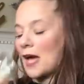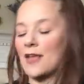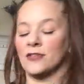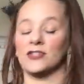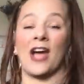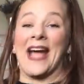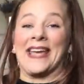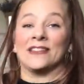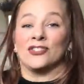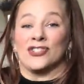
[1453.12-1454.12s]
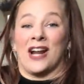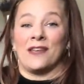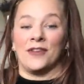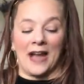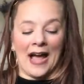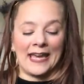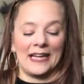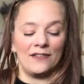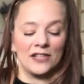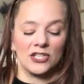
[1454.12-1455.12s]
I
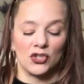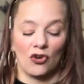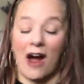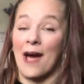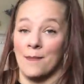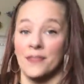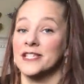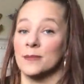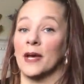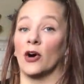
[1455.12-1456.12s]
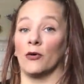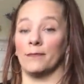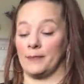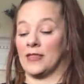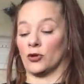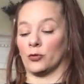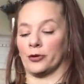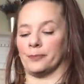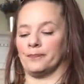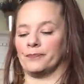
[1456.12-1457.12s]
can't even describe the smell in their
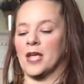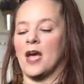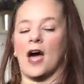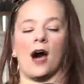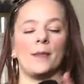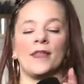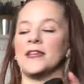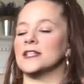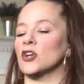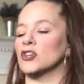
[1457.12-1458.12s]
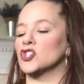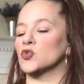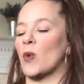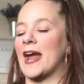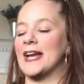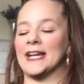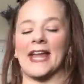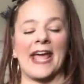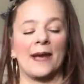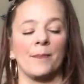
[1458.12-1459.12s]
room. And these are suede
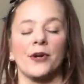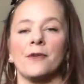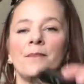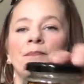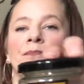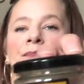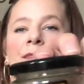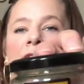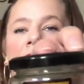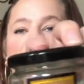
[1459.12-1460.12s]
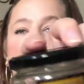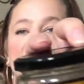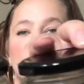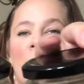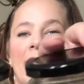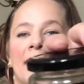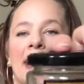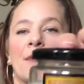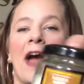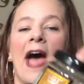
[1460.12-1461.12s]
and amber. These suede and
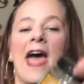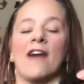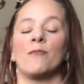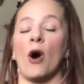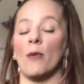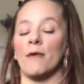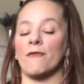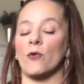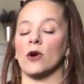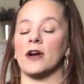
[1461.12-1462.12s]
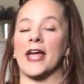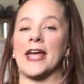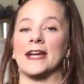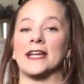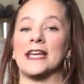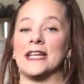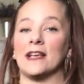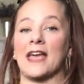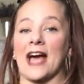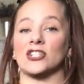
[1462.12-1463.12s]
amber I have bought before, and
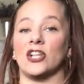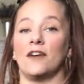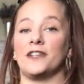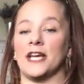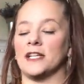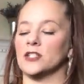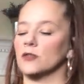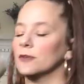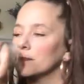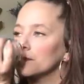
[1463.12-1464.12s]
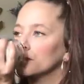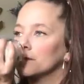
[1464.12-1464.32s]
Cash loved it in his room.